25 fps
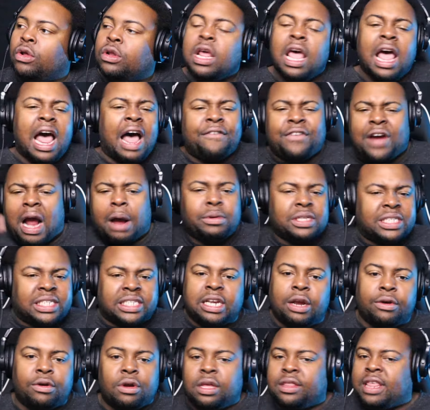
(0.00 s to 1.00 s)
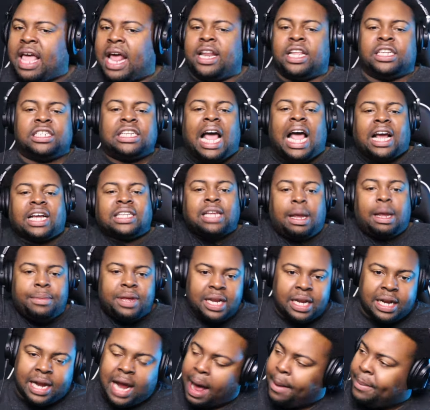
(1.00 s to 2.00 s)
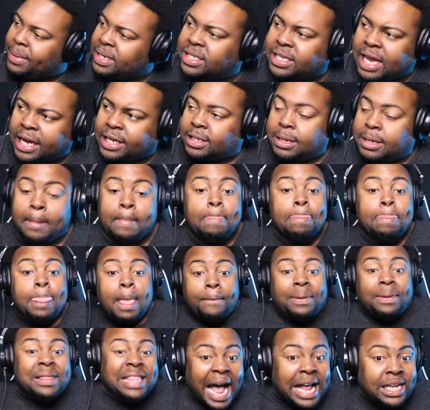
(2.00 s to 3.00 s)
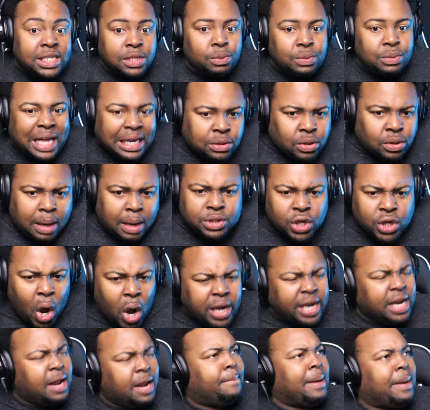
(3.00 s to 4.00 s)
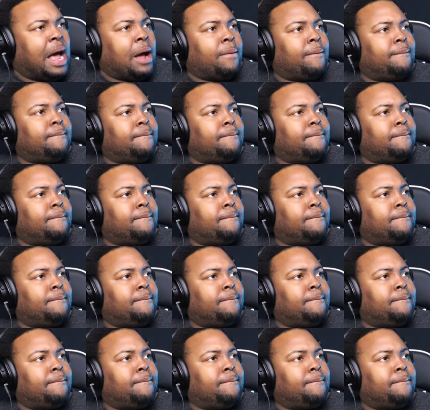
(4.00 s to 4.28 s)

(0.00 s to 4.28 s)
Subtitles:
I forgot what cereal that is. Y'all can tell me in the comment section. But that's what I'm talking about.